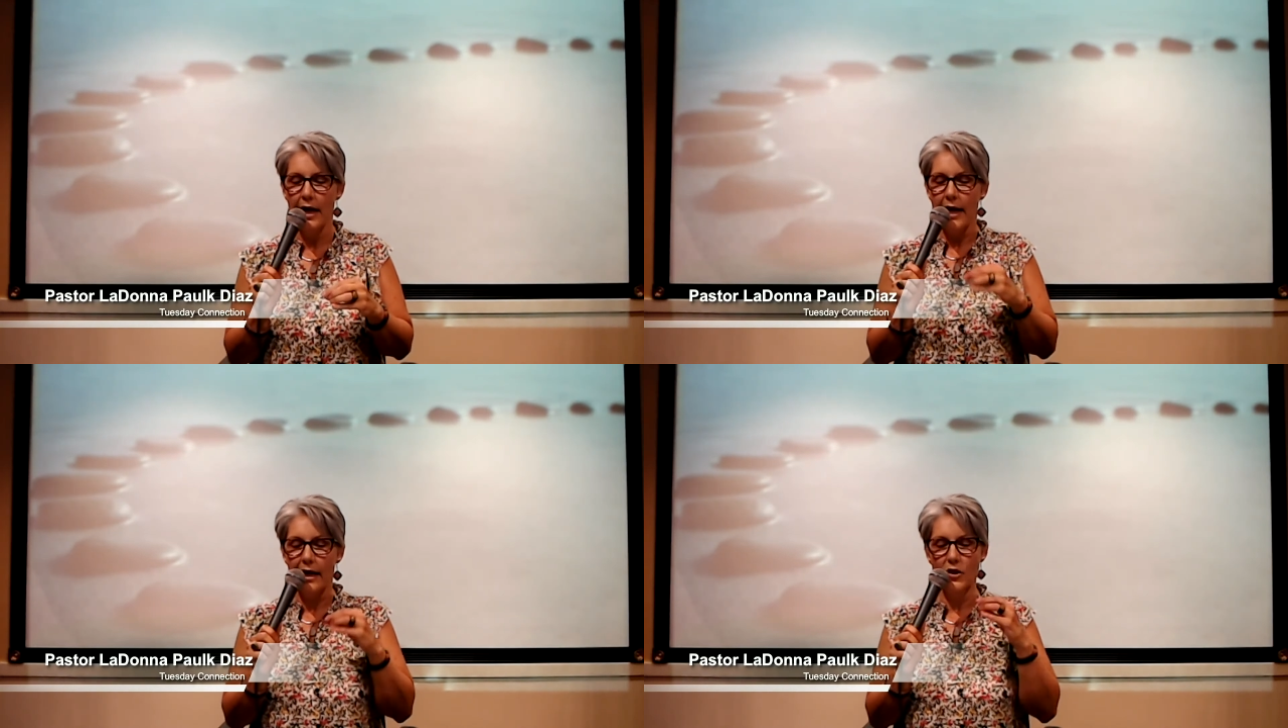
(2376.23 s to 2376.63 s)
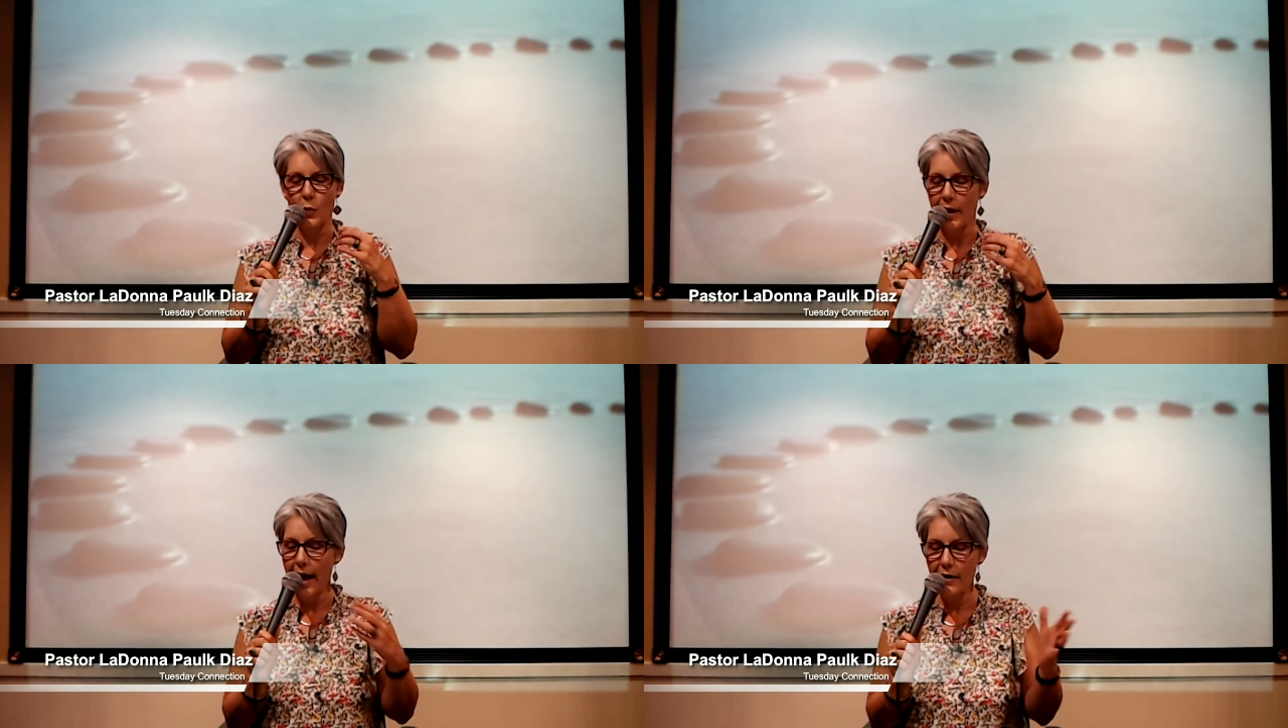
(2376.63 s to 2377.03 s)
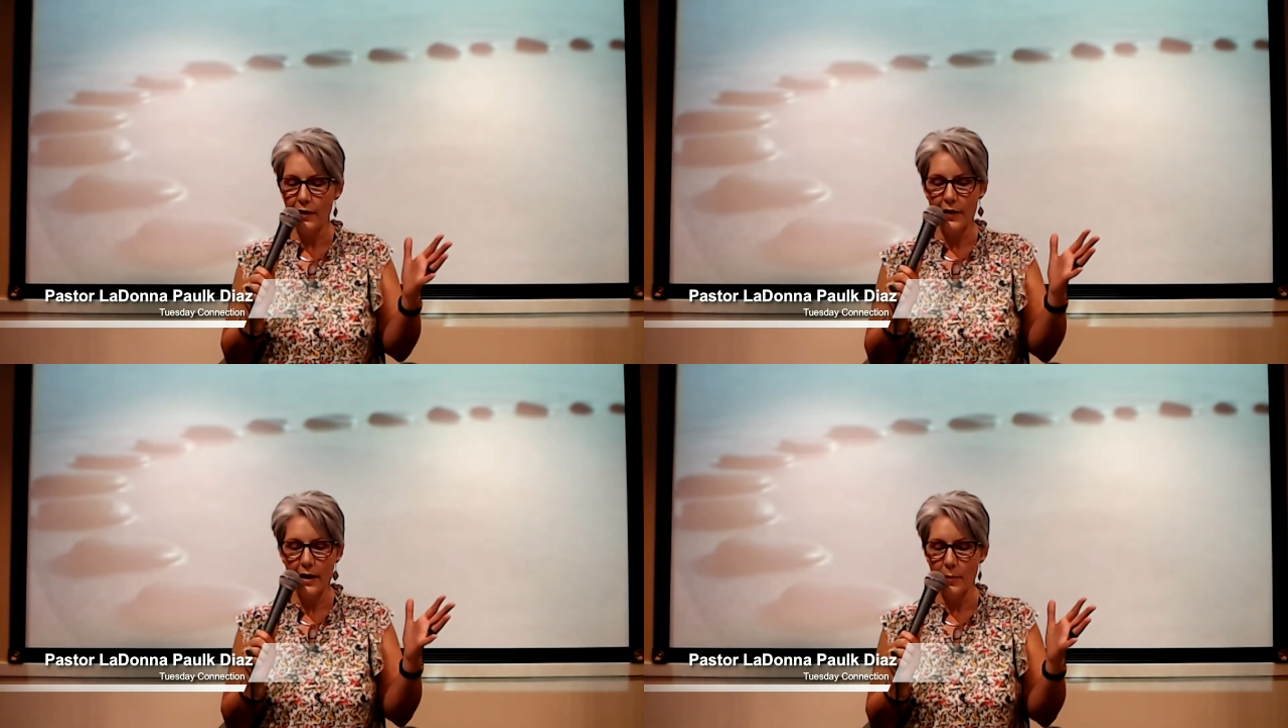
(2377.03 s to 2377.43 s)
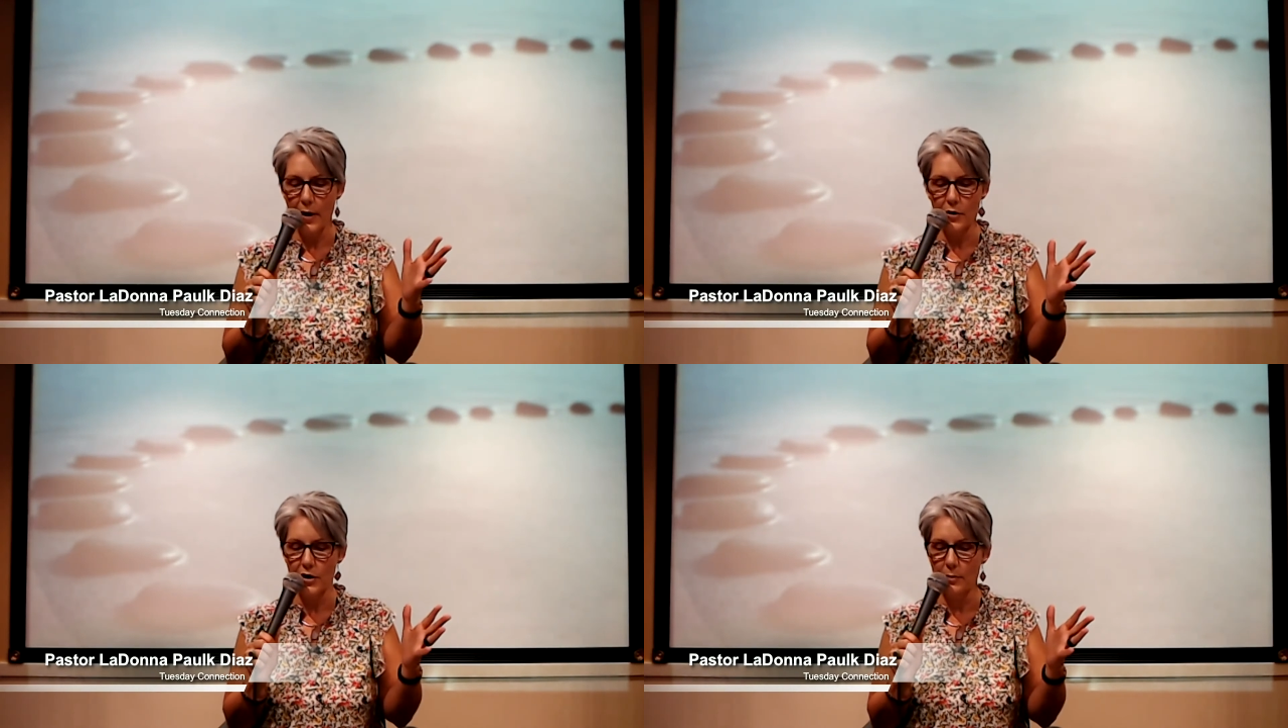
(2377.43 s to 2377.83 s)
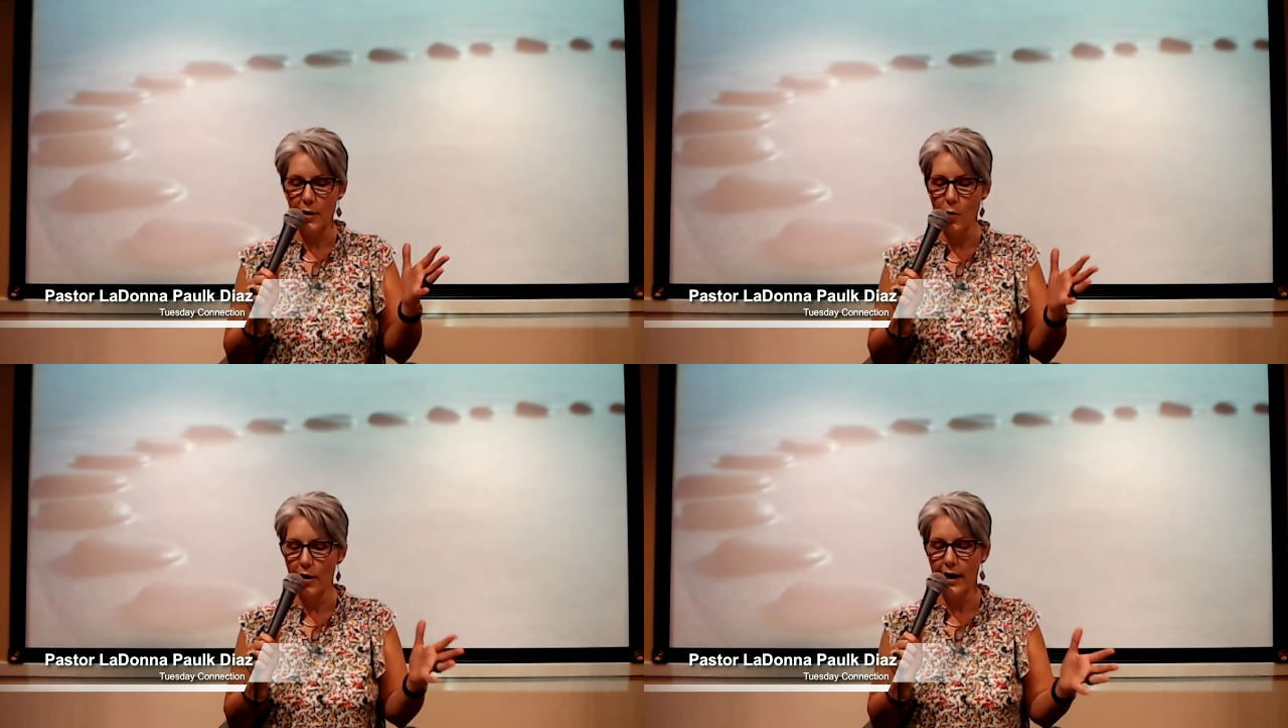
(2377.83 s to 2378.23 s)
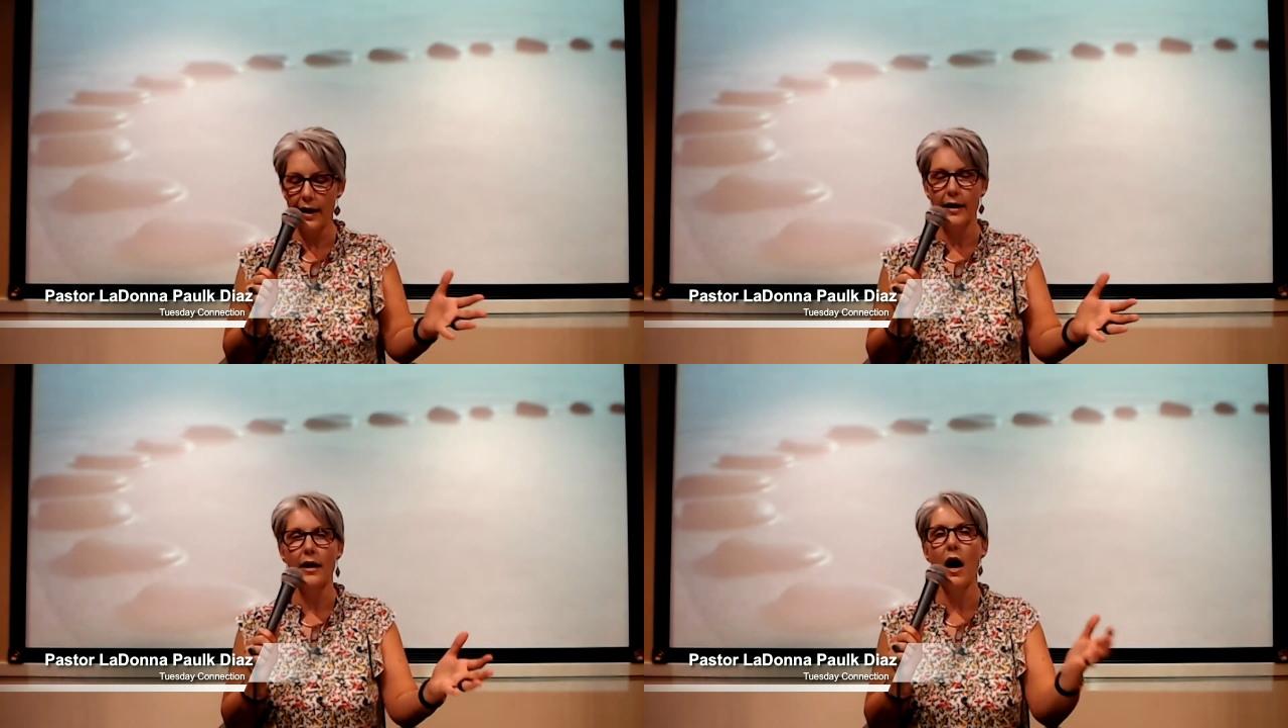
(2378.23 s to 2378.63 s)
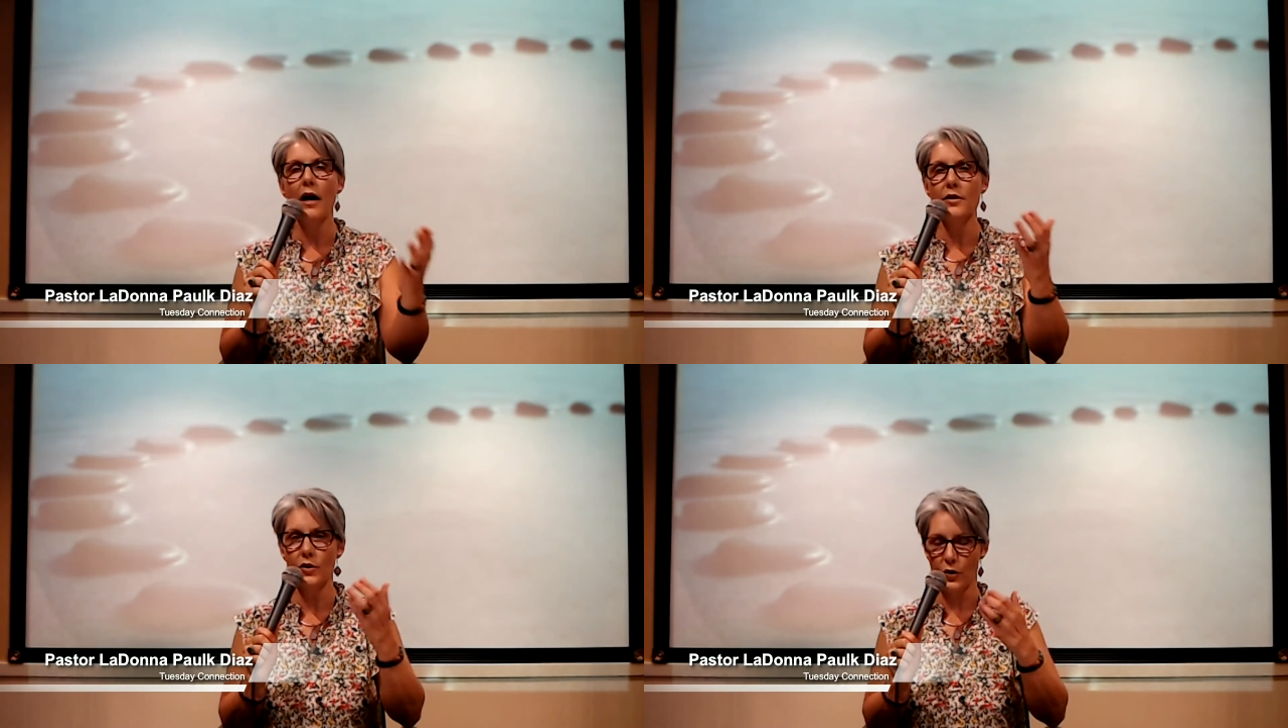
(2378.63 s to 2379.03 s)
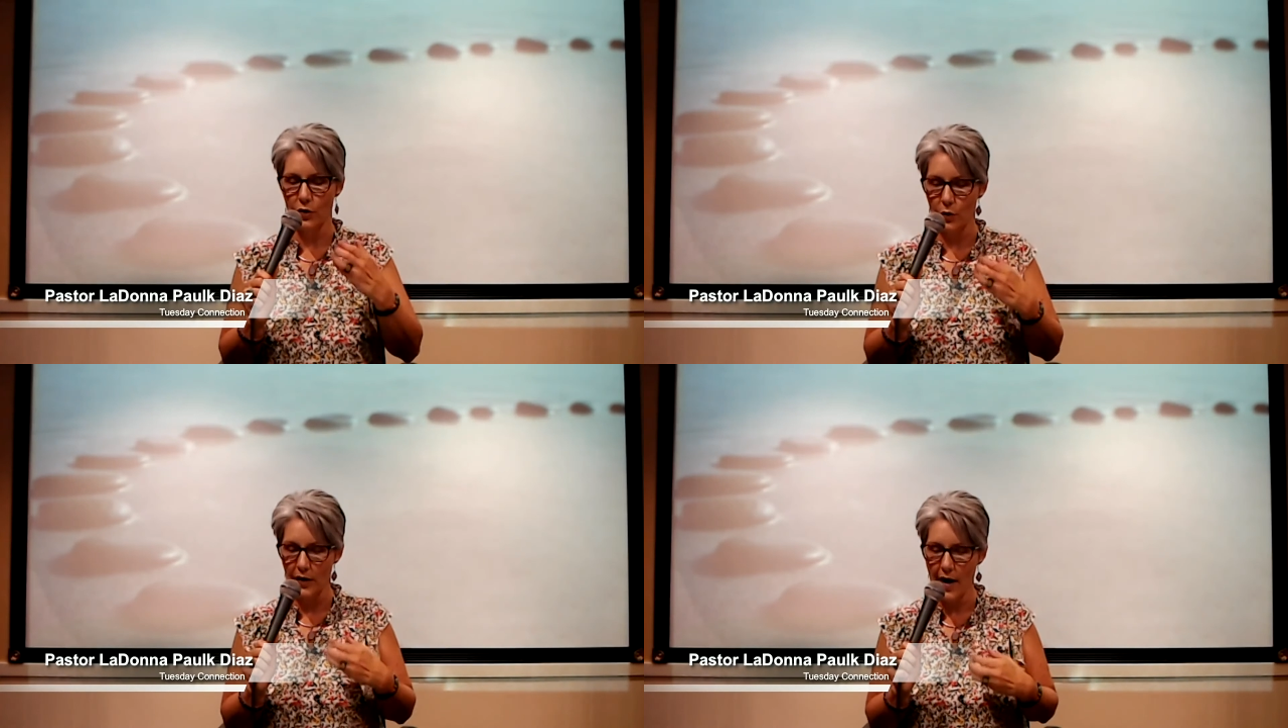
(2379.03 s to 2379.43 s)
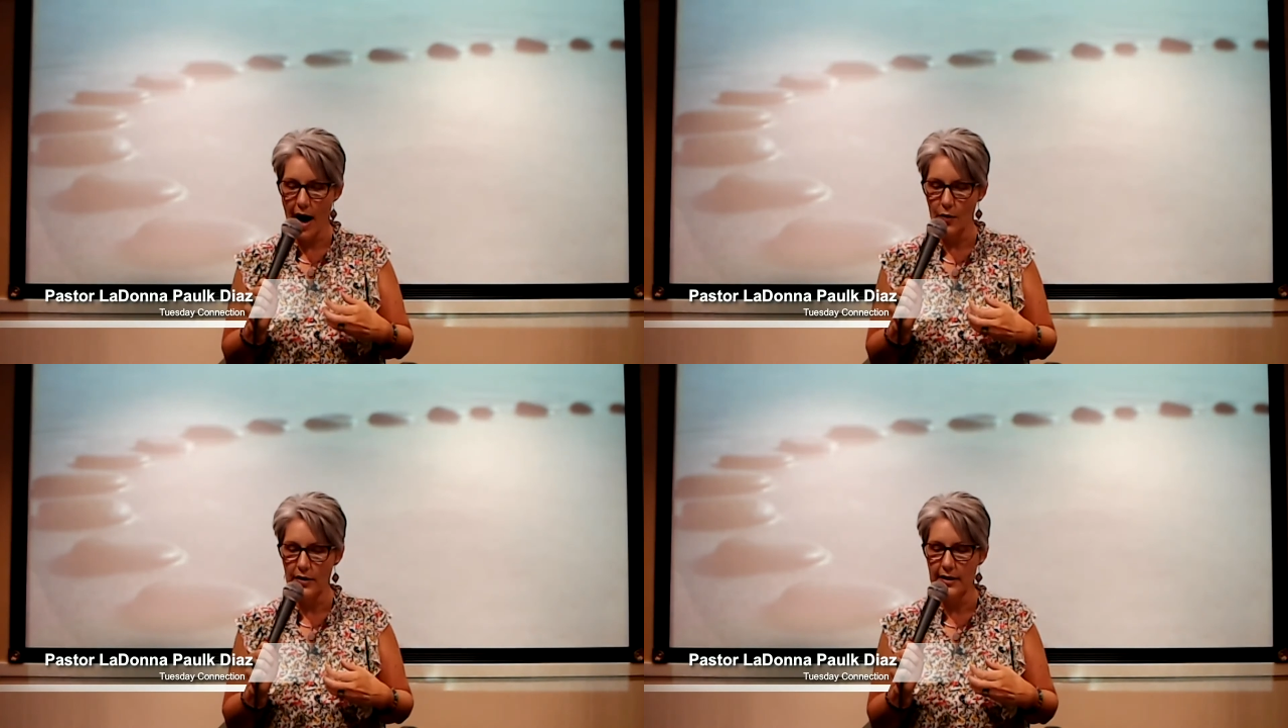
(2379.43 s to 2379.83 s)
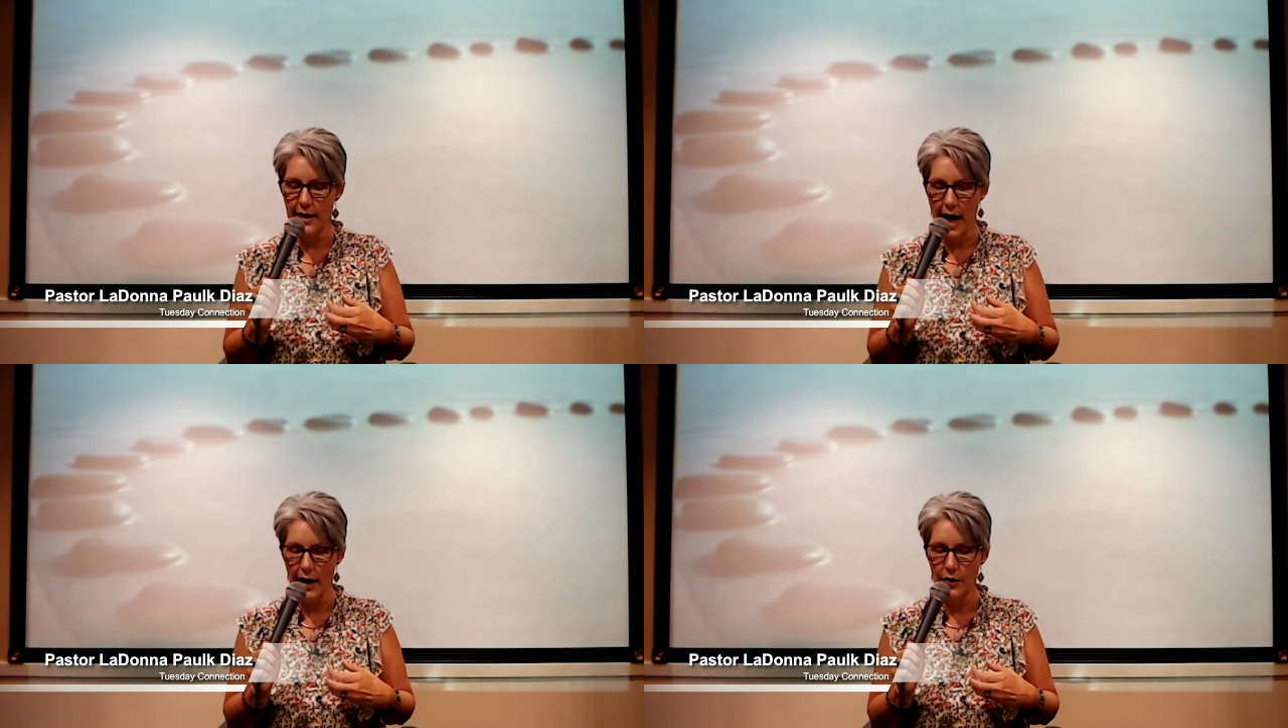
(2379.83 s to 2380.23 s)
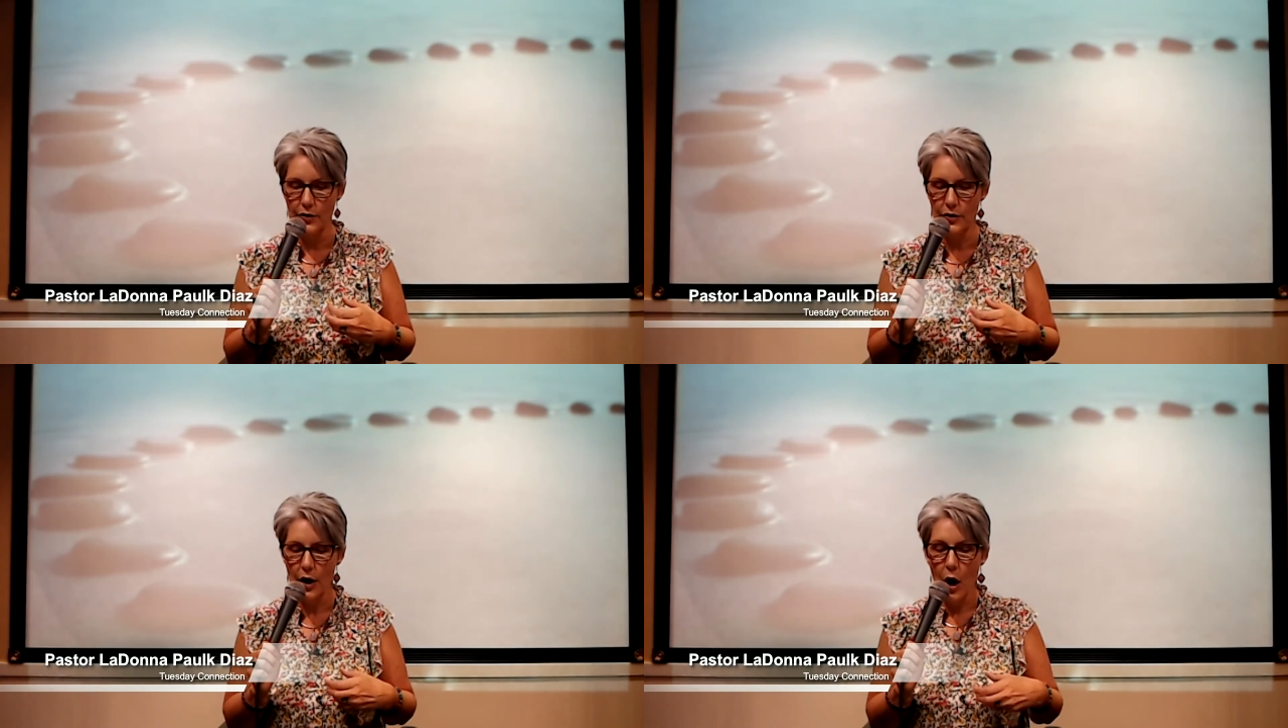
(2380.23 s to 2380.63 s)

is when everything appears to be working in concert with our desires,